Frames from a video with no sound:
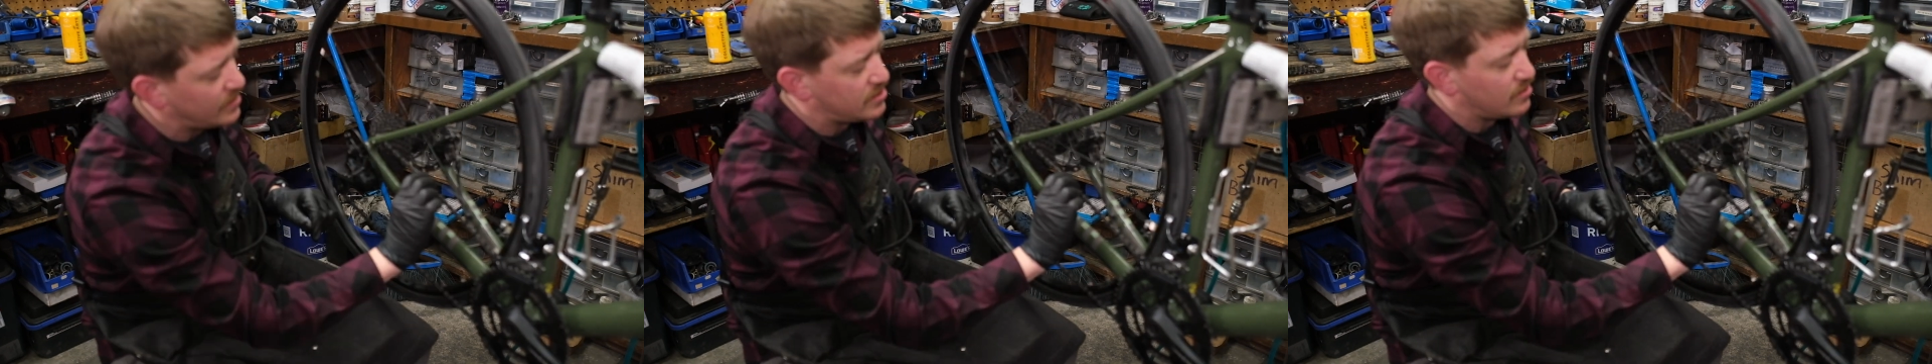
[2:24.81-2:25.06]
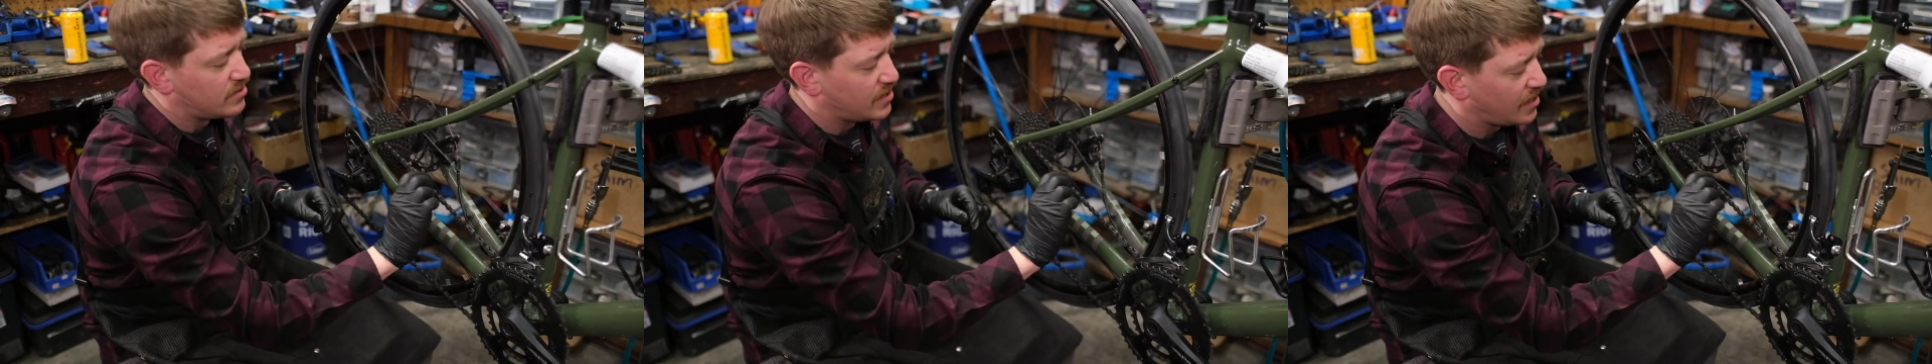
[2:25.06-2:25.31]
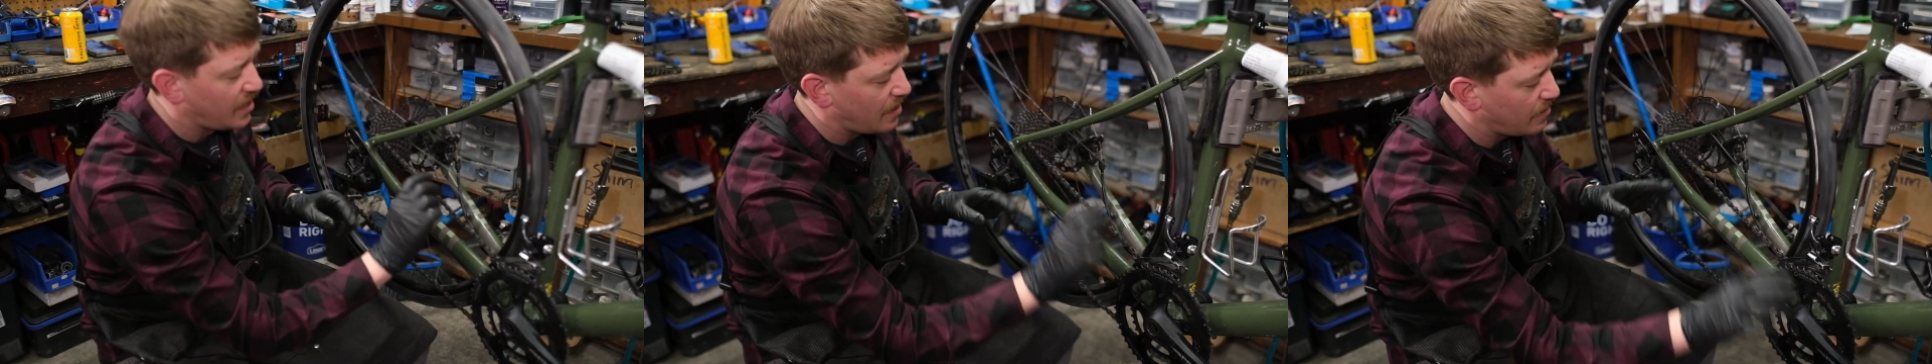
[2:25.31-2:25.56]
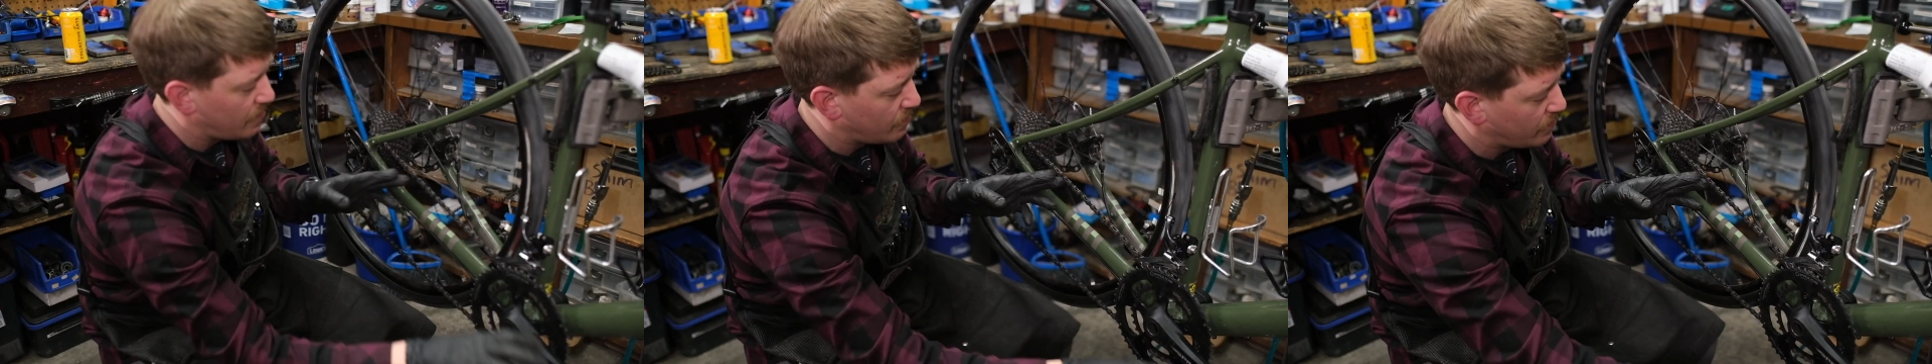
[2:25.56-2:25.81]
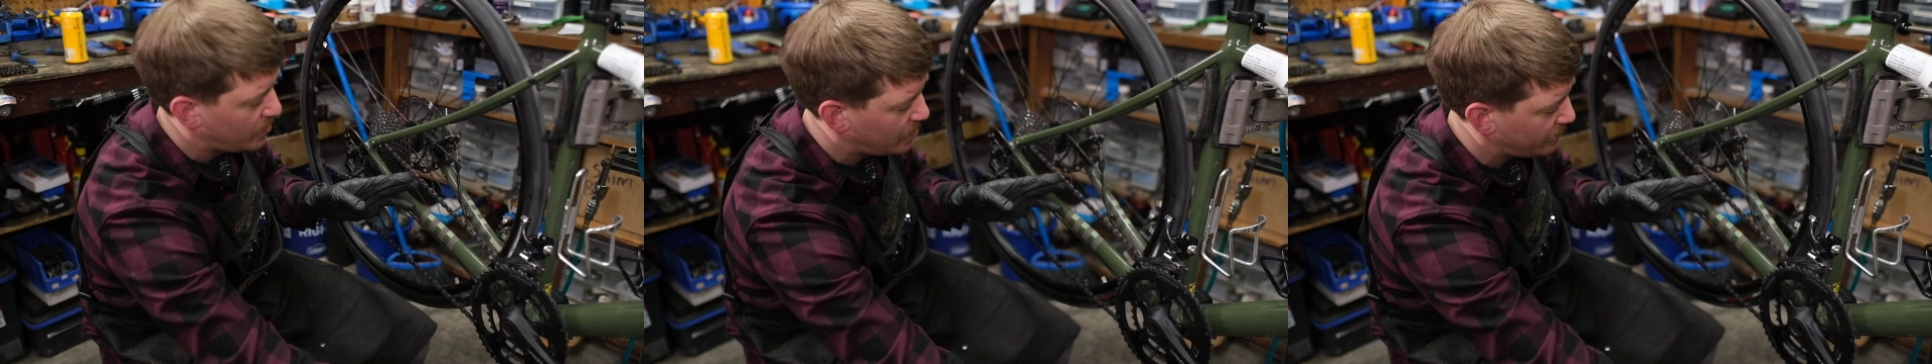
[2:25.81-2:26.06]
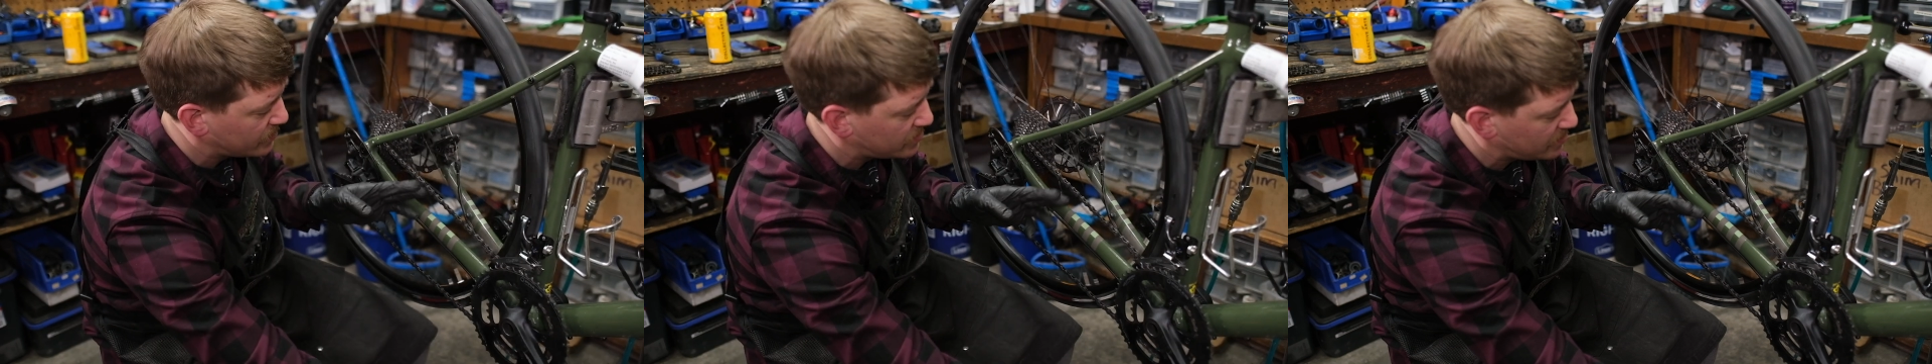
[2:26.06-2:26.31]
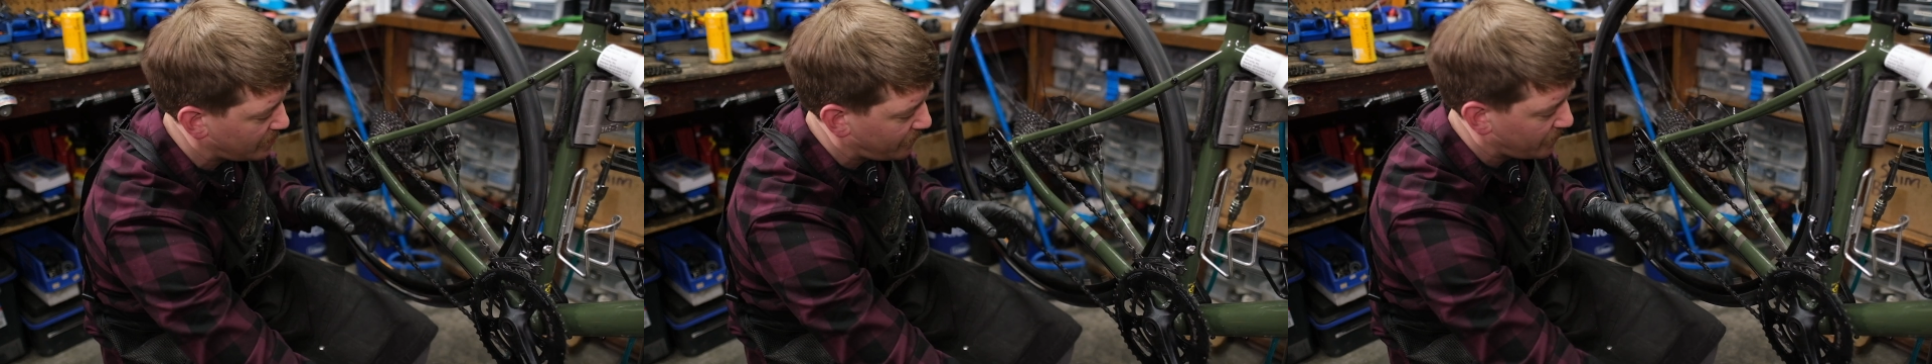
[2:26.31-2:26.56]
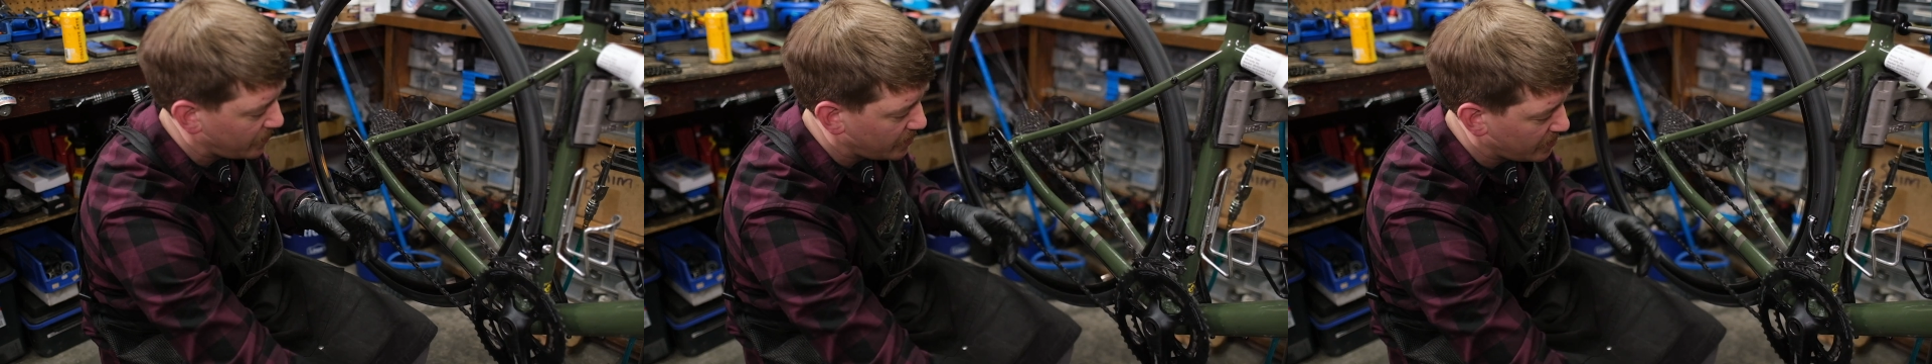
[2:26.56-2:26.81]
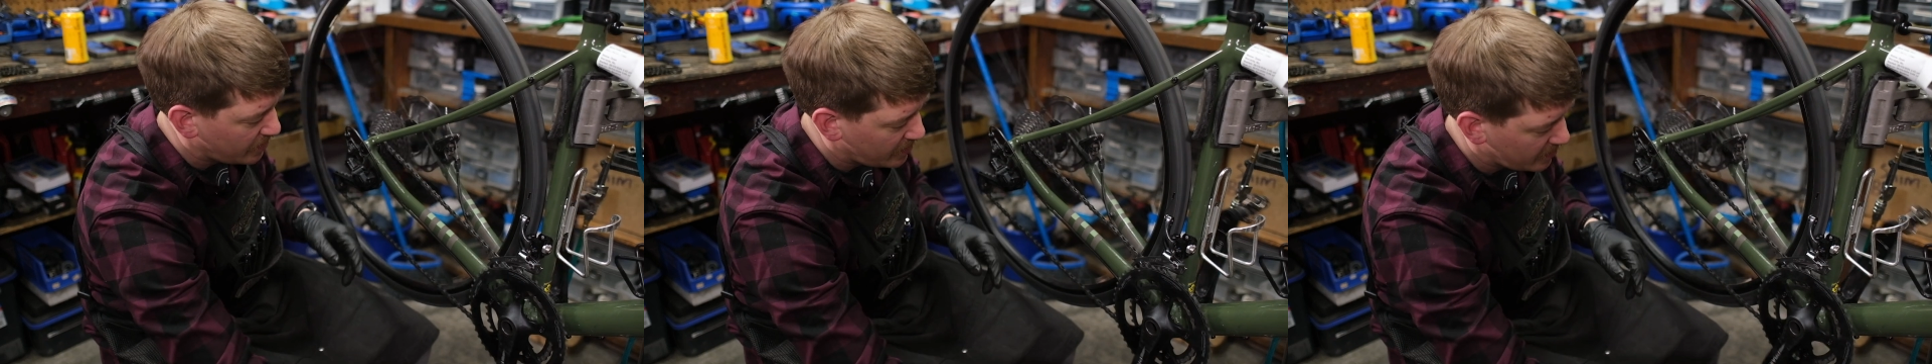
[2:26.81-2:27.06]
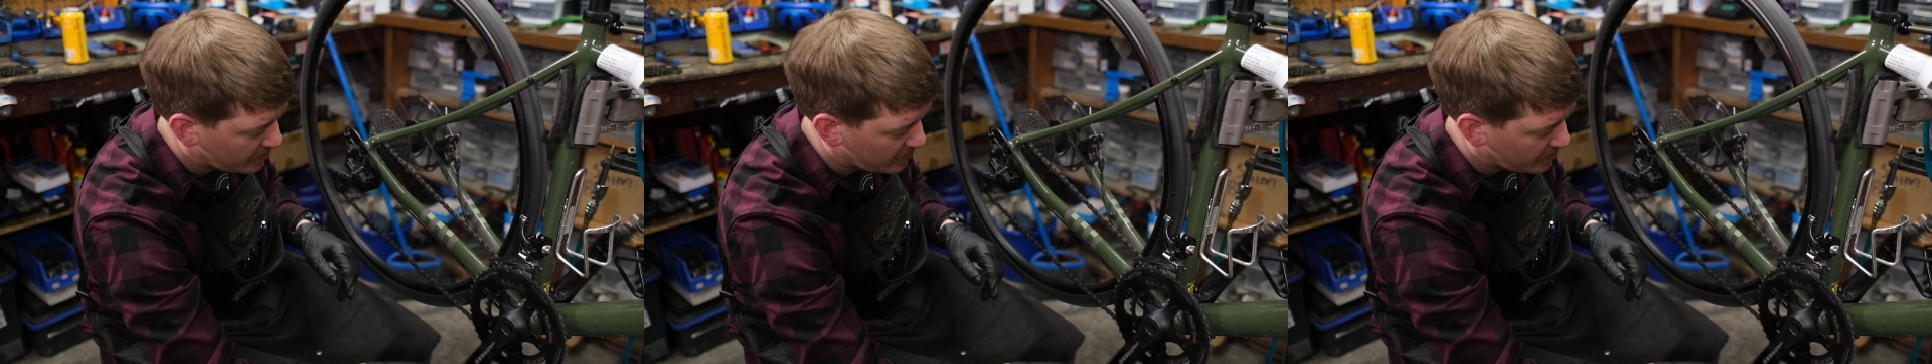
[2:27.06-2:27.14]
so to get rid of a stiff link,